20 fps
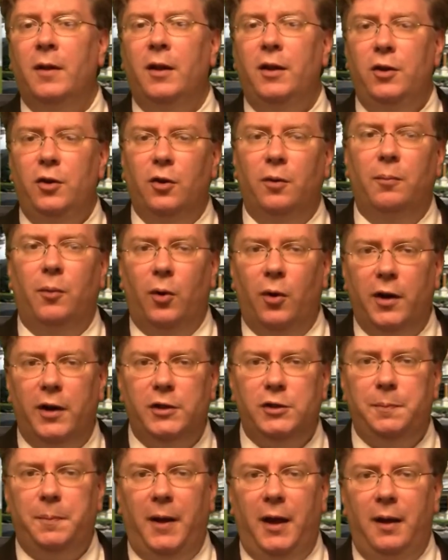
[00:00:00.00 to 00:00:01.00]
your
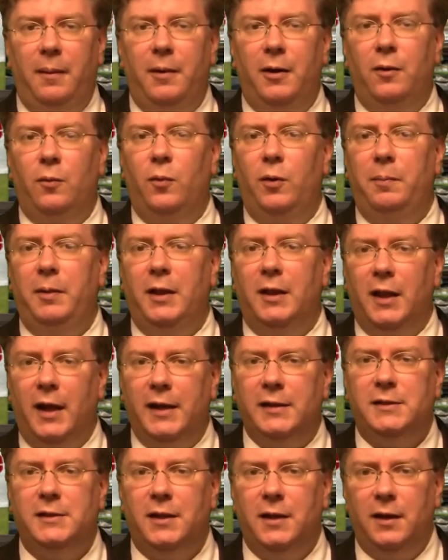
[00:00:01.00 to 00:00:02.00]
mortgage payment would be
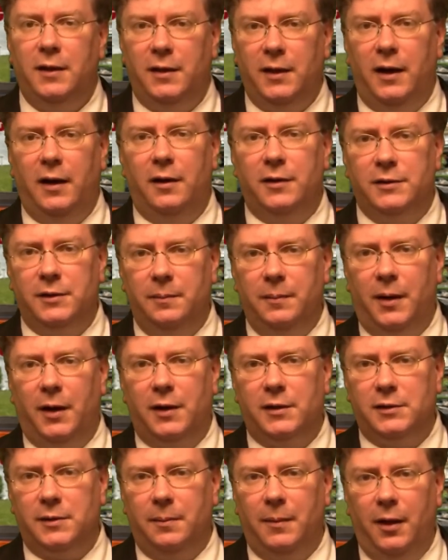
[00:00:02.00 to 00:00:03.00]
less than 1000
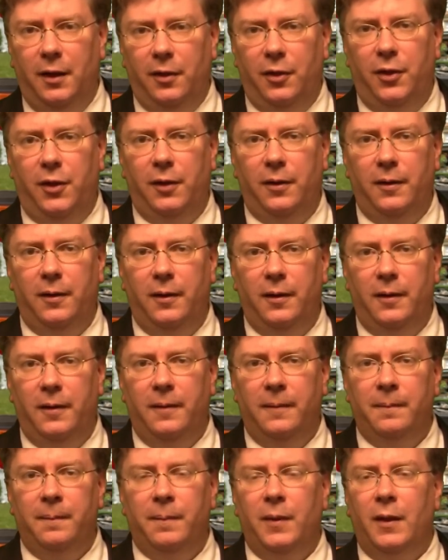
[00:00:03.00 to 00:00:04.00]
bucks a month.
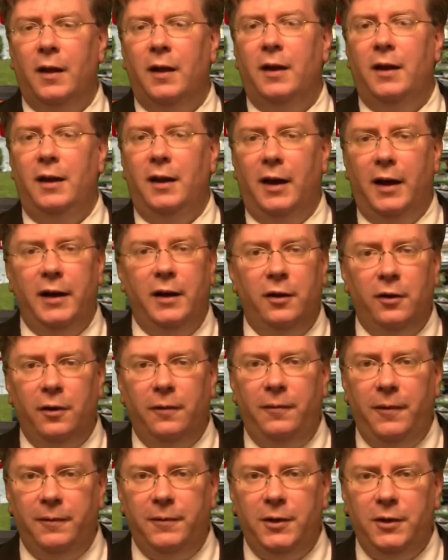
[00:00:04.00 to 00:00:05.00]

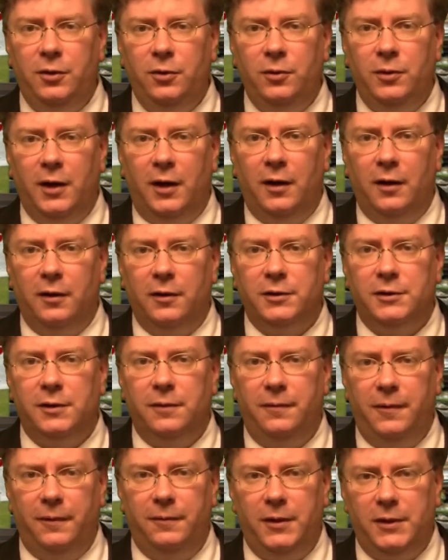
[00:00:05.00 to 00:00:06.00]

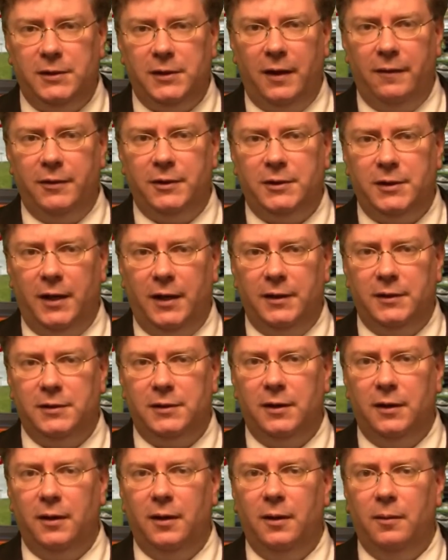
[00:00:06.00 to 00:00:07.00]

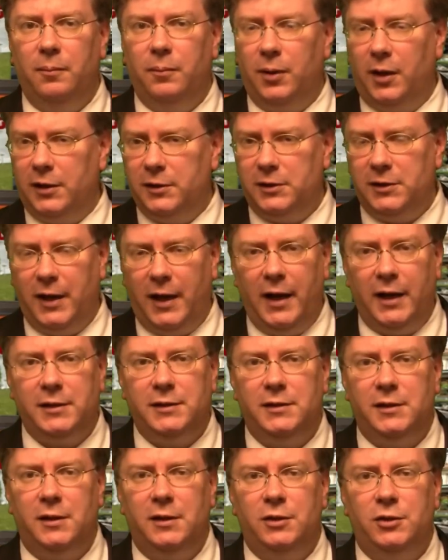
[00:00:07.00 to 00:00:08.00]
$952.57 plus
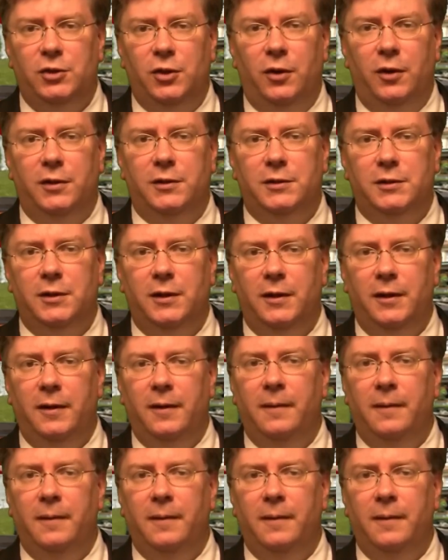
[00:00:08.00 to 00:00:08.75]
taxes and insurance.